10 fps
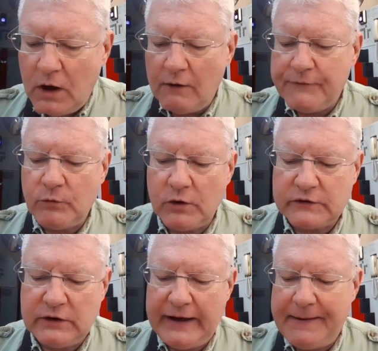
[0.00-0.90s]
Often
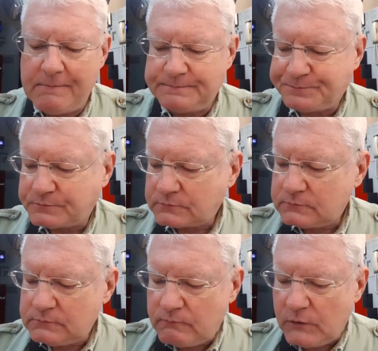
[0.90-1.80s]
works late,
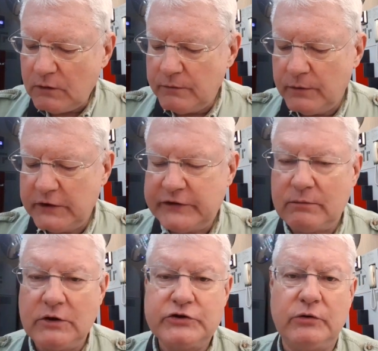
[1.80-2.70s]
but he's
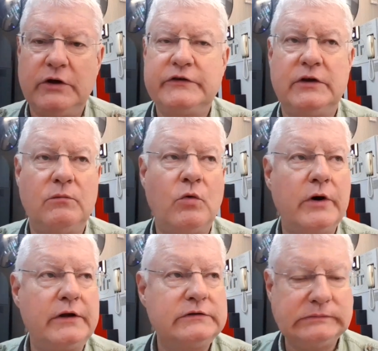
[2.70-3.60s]
able to join us in the
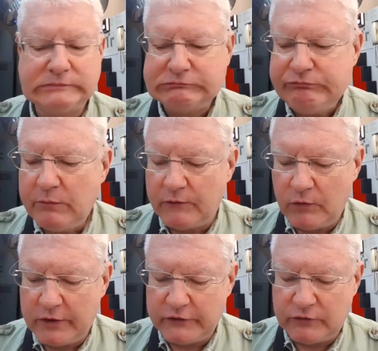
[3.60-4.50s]
mornings
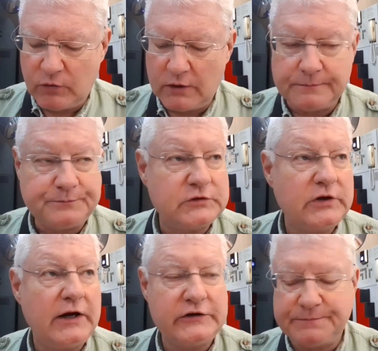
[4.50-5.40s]
before he goes to work. It's
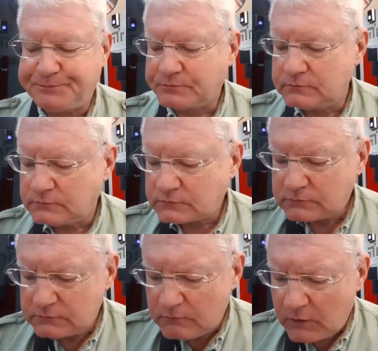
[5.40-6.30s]
nice.
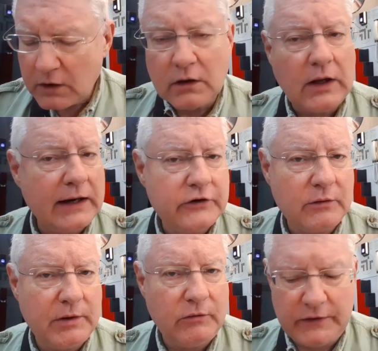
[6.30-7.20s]
Glad you
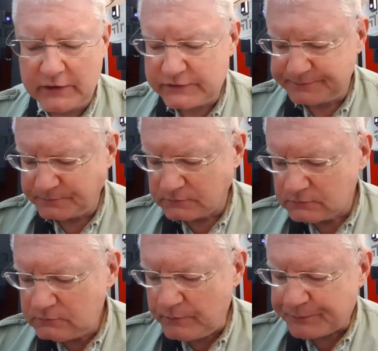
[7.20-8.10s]
could be with us.
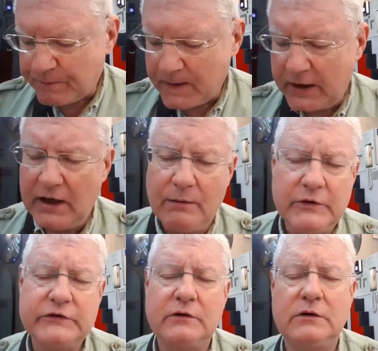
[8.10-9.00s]
Ken, I
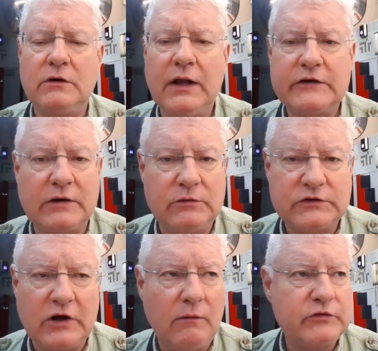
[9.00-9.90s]
missed your last couple of
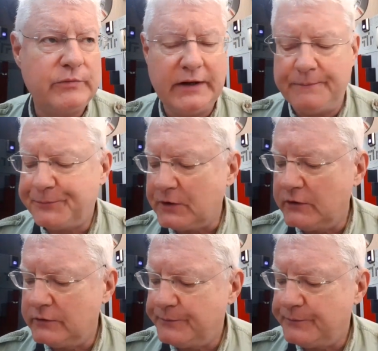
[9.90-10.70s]
scopes, man. And